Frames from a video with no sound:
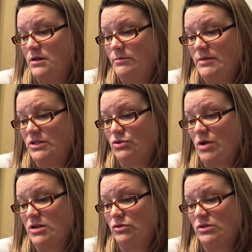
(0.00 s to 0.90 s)
Mrs.
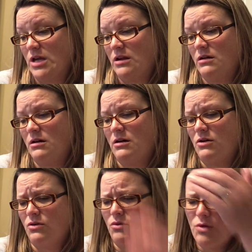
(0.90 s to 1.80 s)
Russell said,
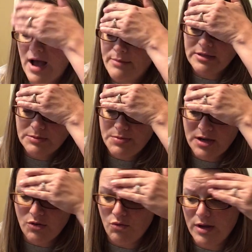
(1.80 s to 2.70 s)
"Oh, why, Miss
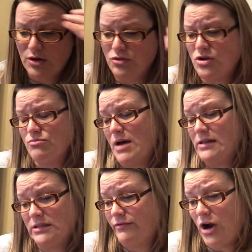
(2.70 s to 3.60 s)
Piggle-Wiggle, you
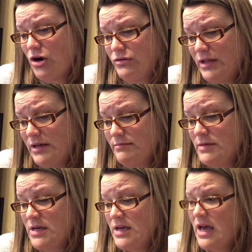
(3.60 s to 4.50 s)
must have heard them.
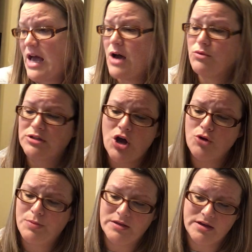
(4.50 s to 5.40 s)
I was
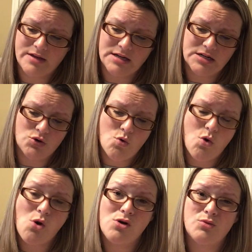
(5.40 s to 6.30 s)
hoping that they didn't
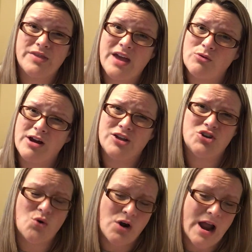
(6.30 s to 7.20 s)
quarrel when they were at
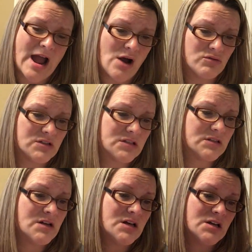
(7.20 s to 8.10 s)
your house."
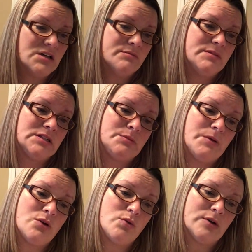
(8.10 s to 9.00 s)
Mrs.
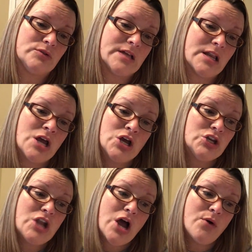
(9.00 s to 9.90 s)
Piggle-Wiggle said,
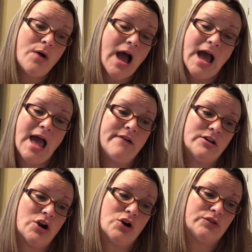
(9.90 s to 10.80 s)
"No, I
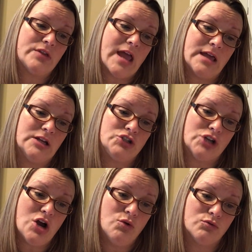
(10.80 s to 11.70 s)
haven't heard Anne and
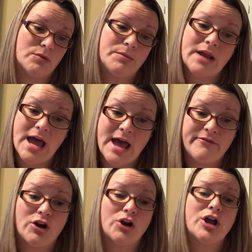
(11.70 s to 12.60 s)
Joan, but I
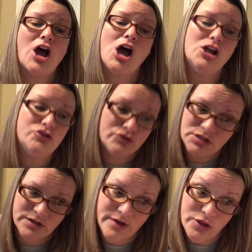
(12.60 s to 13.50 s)
have heard
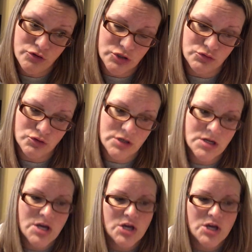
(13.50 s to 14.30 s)
hundreds of other children.